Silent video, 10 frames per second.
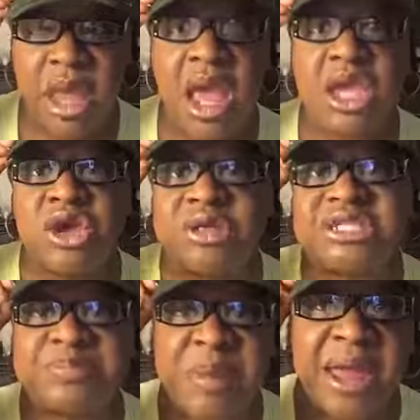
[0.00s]
your
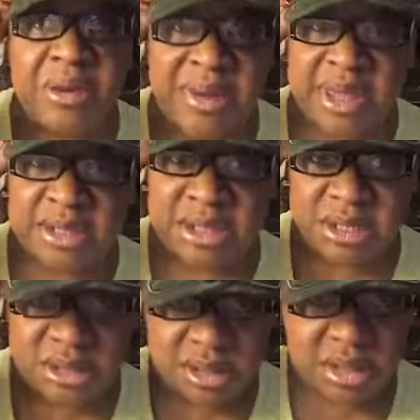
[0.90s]
spirit
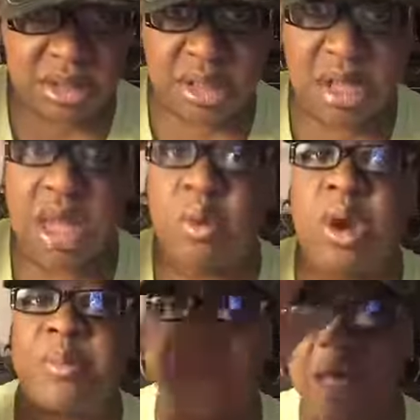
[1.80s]

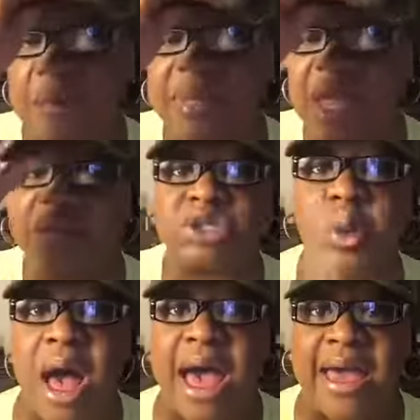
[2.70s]
will become
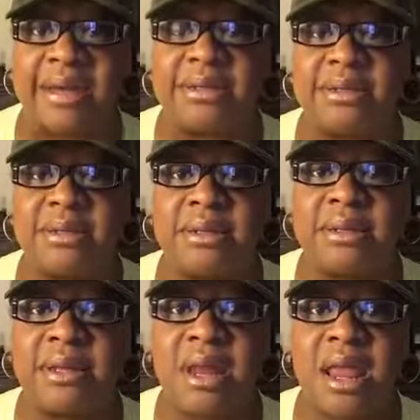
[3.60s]
intertwined
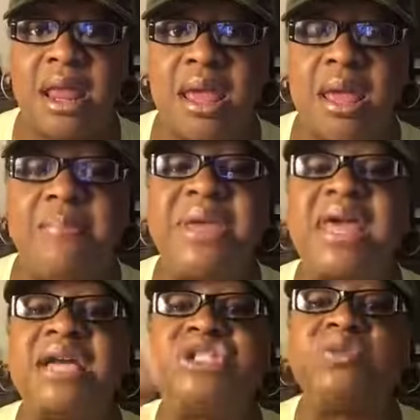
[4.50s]

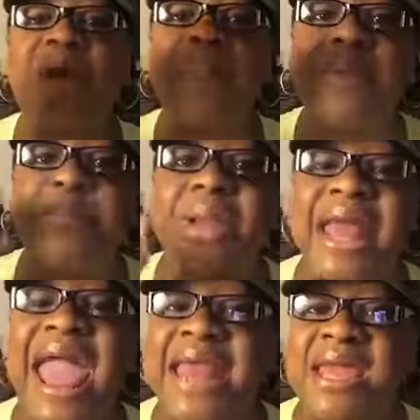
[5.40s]
because you have been
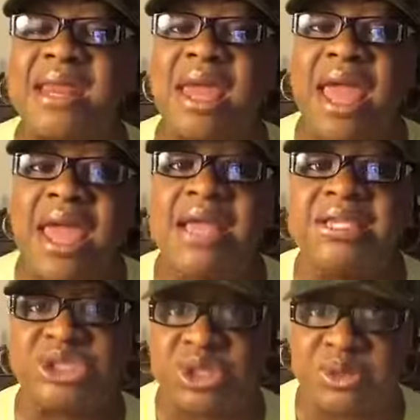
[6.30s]
planted
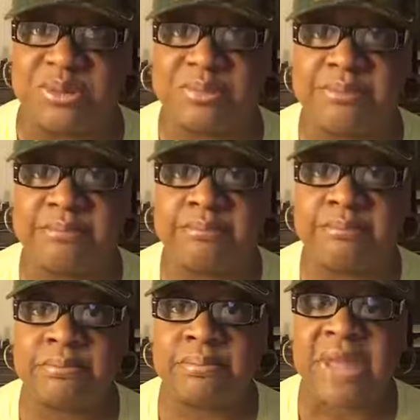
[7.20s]
into
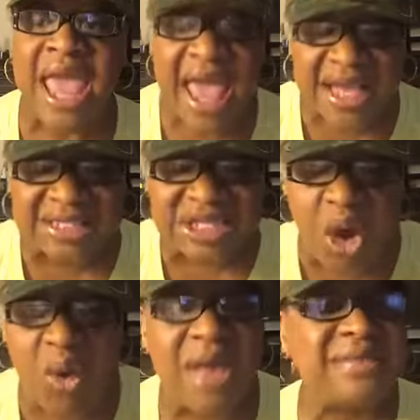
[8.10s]
and
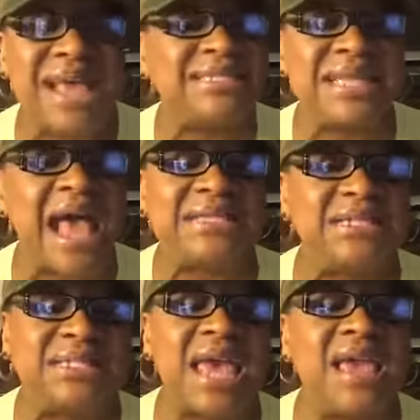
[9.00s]
so that's not to
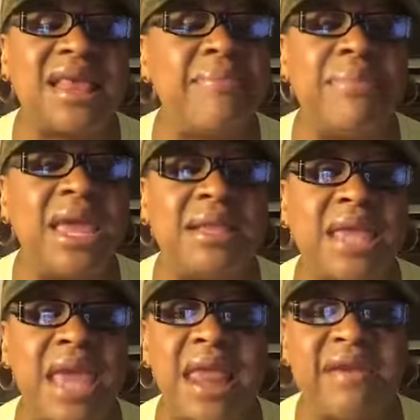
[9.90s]
say that men
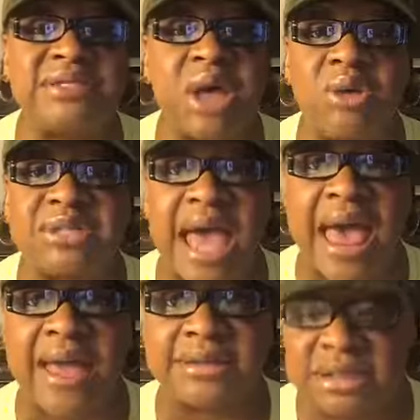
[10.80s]
can't have soul
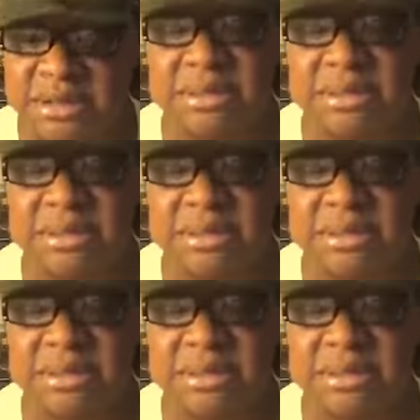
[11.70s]
ties